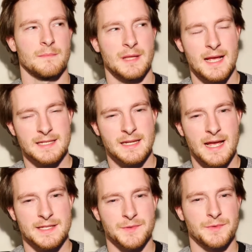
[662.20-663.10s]
Placid
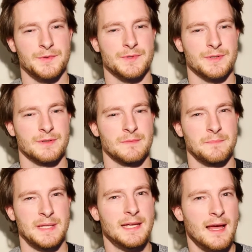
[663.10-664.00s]
has a root,
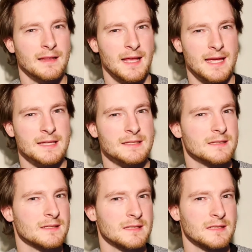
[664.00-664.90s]

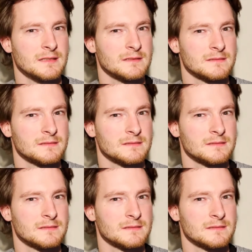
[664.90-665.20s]
P-L-A-C.